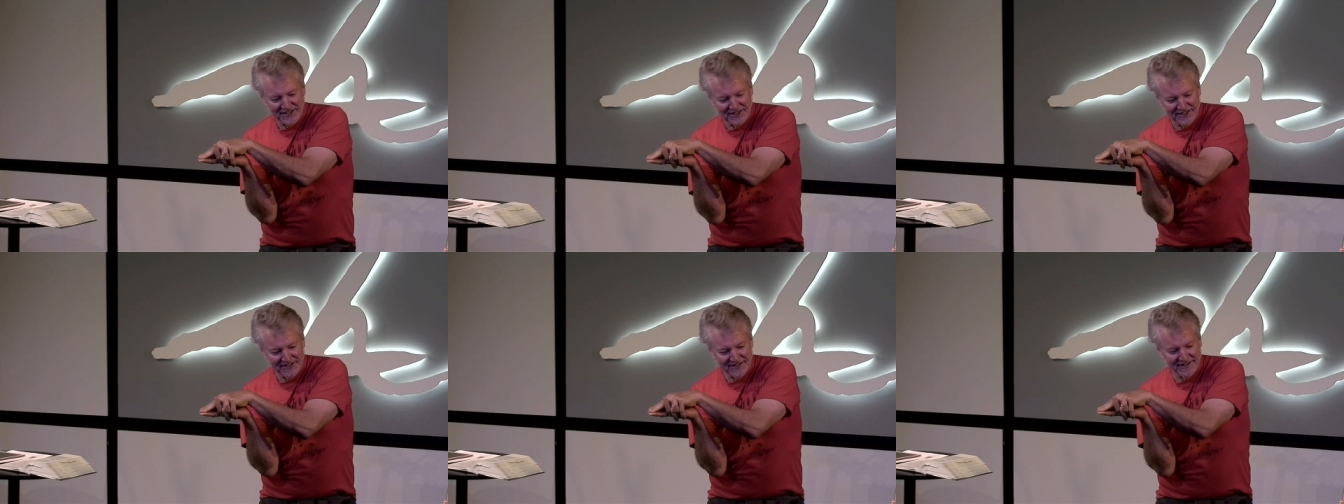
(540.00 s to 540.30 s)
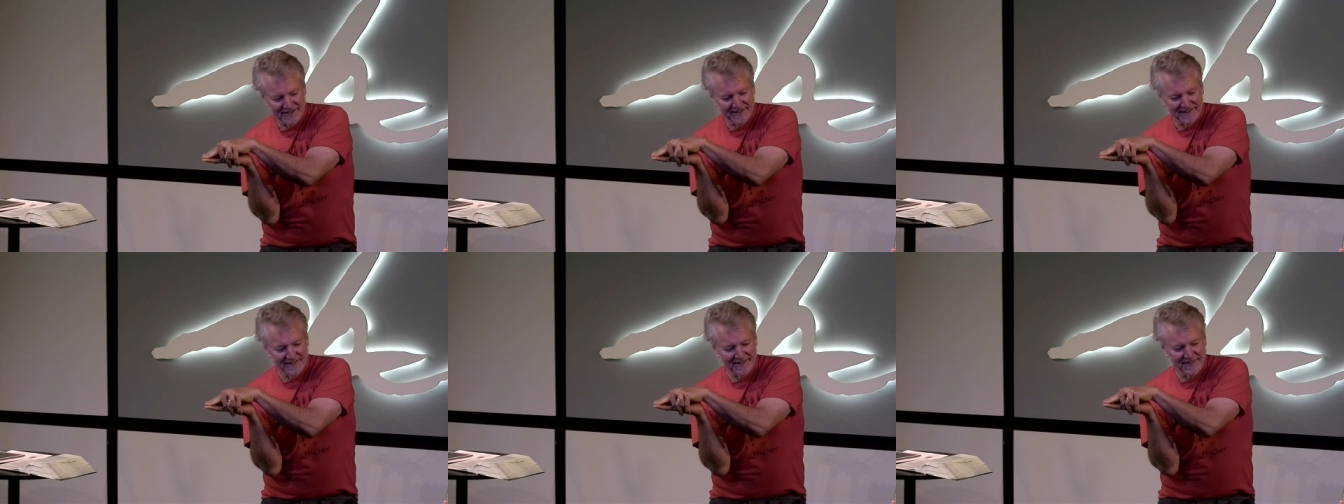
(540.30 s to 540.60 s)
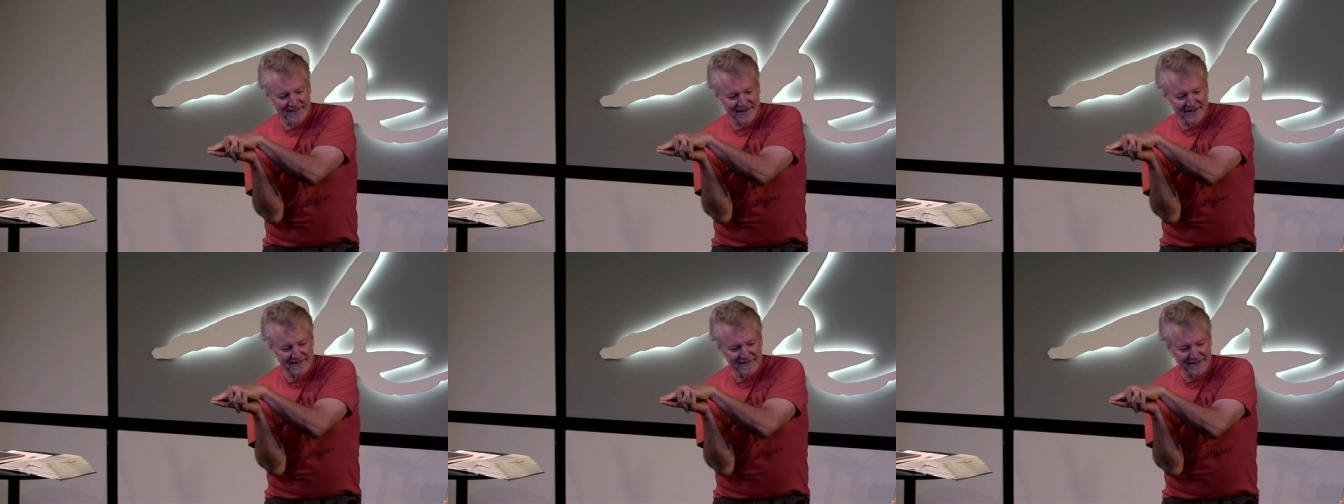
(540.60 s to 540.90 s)
her
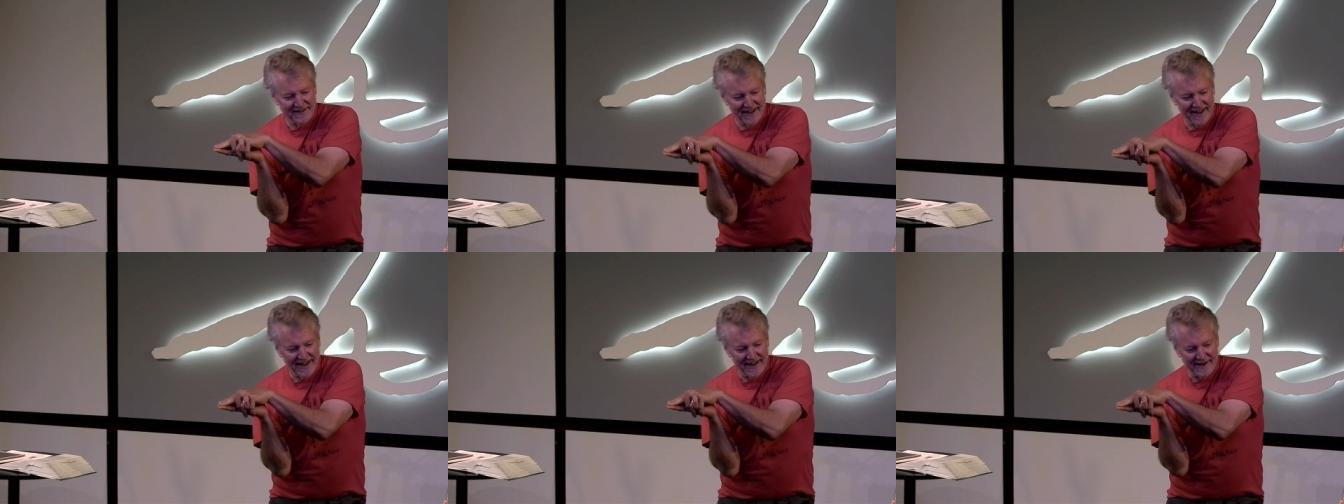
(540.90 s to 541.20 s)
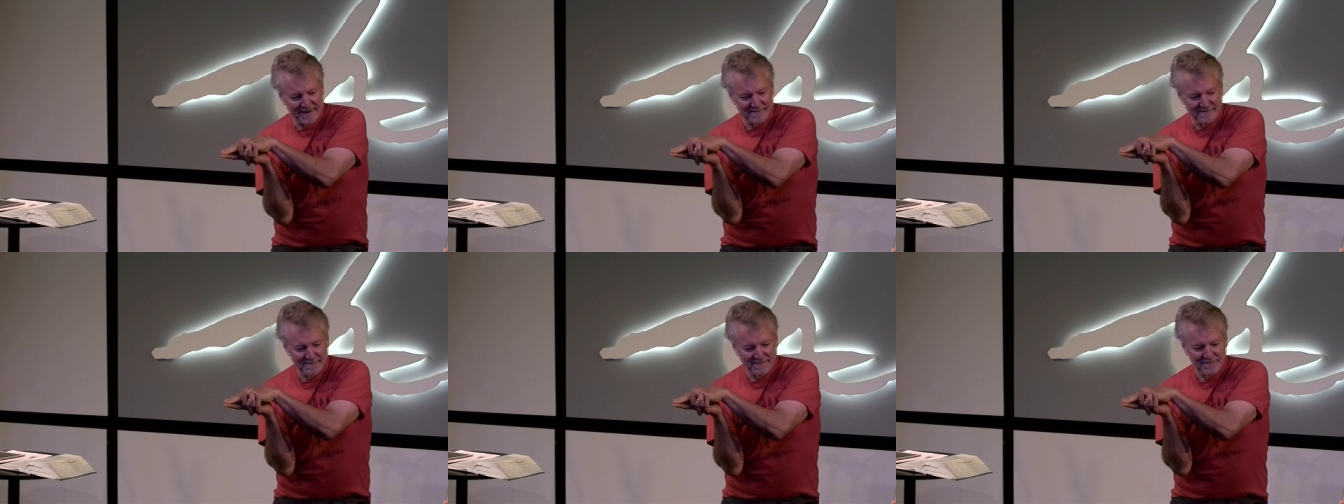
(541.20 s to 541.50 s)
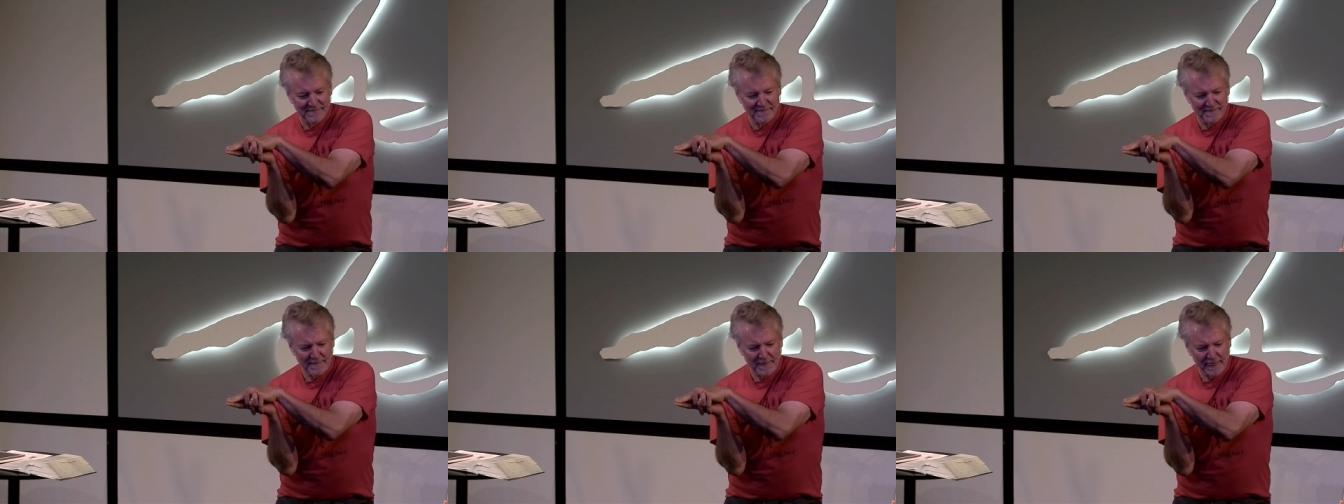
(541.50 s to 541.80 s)
the other day,
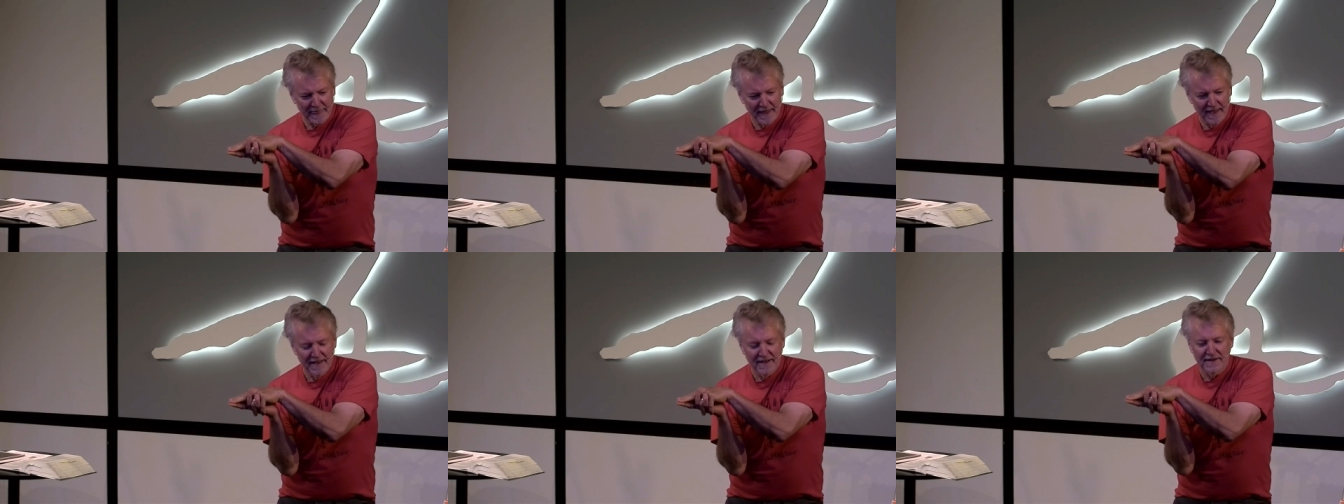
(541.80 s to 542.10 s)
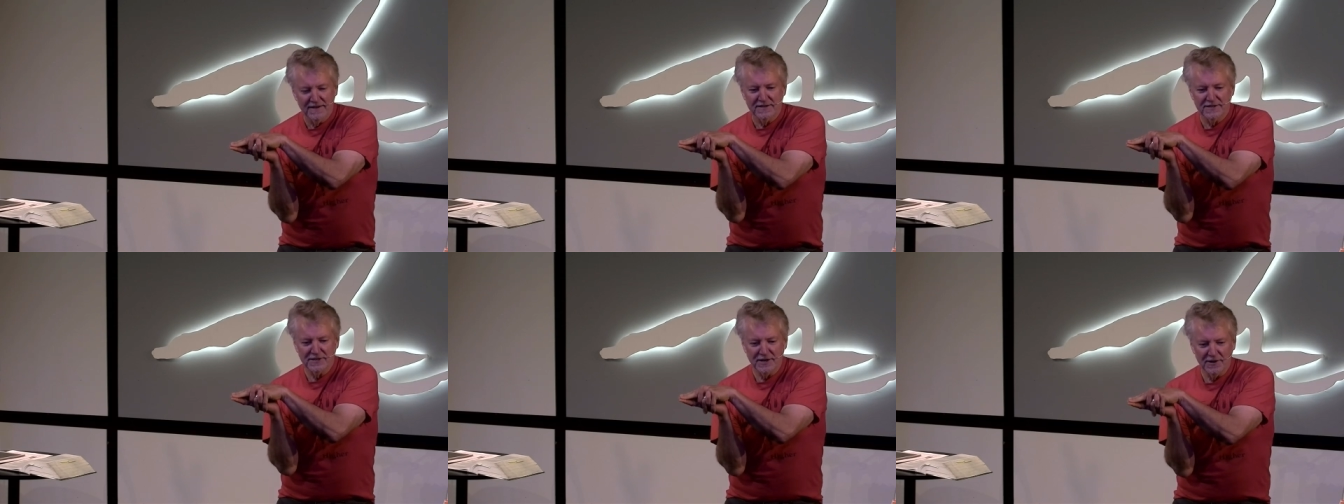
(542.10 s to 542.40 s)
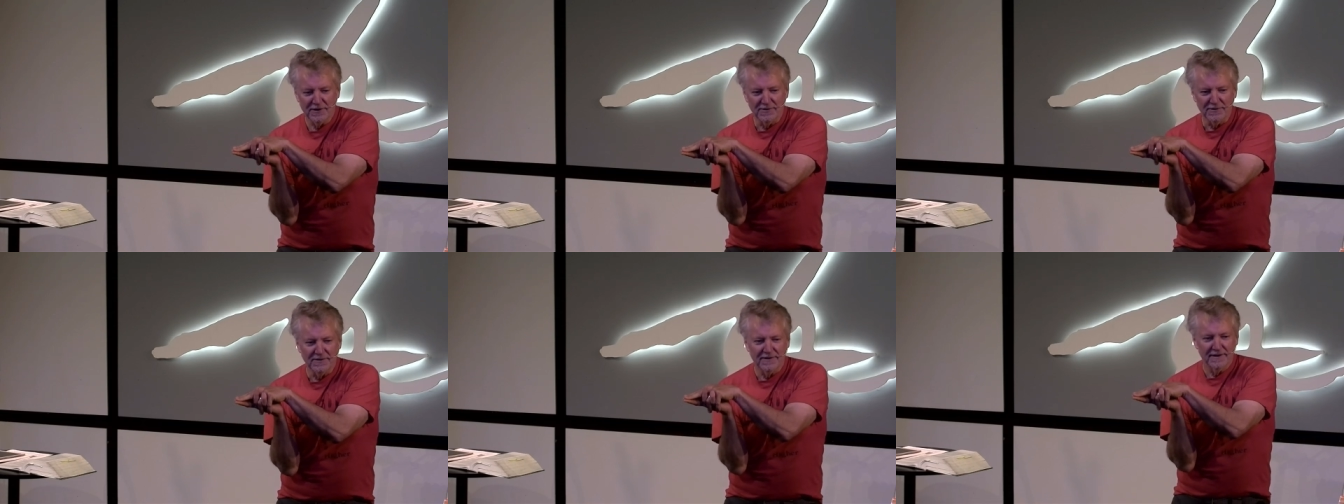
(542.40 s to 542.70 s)

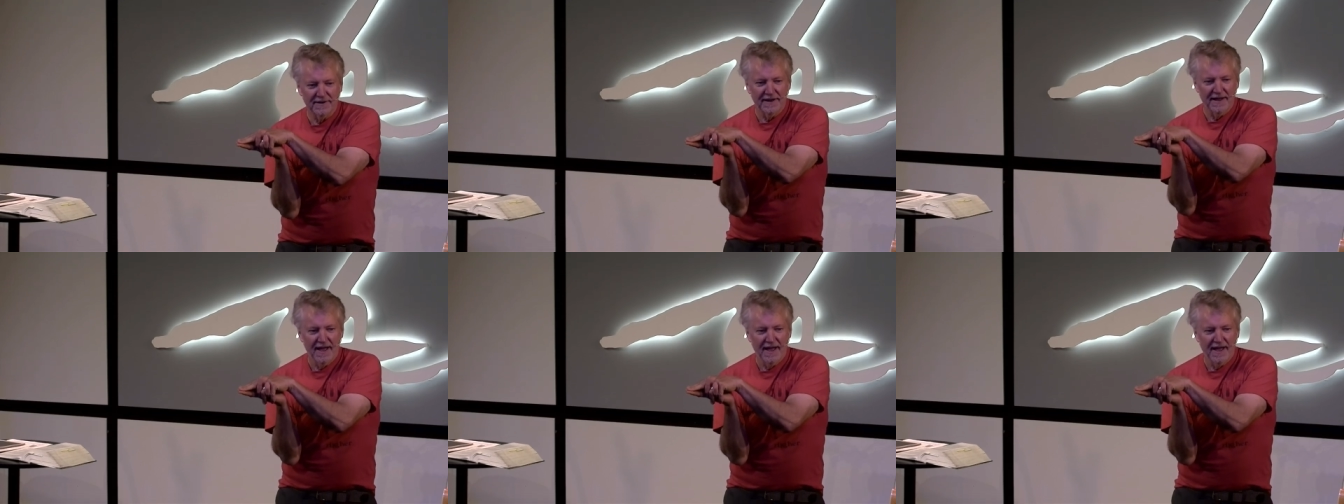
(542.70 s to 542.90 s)
So,